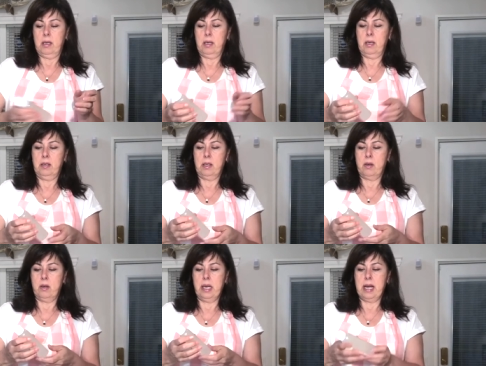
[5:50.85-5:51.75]
as
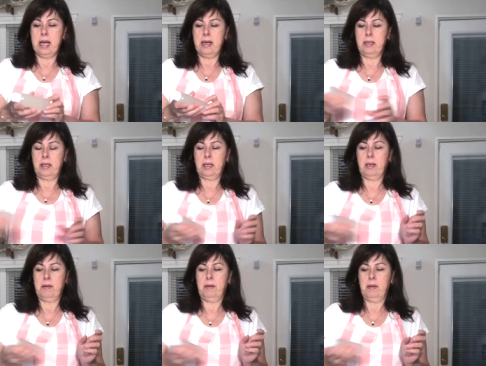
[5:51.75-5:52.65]
long as
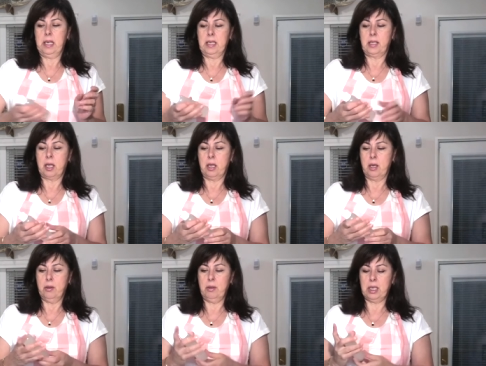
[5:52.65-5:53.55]
it's
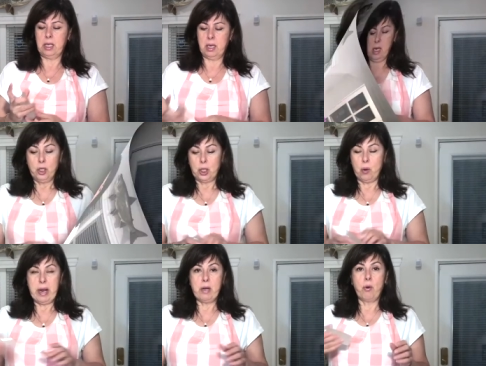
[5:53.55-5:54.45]
close.
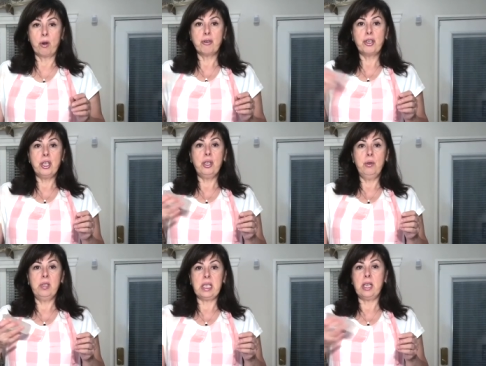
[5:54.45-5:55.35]
So in order to
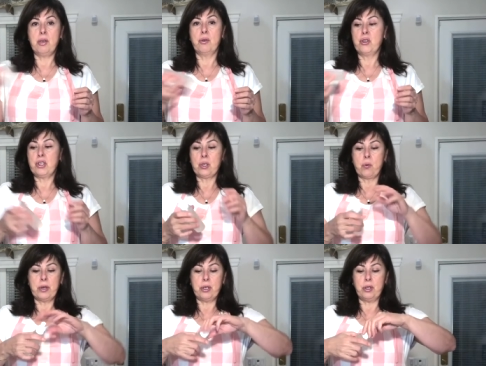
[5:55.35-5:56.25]
use it, you're just
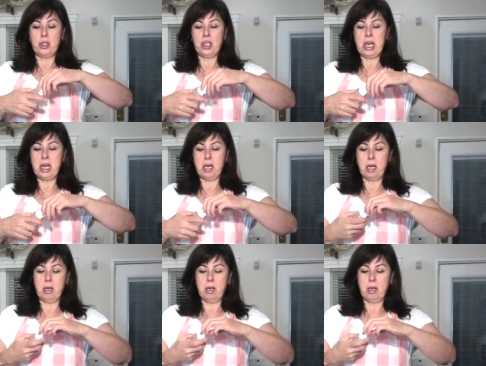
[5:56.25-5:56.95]
going to shake,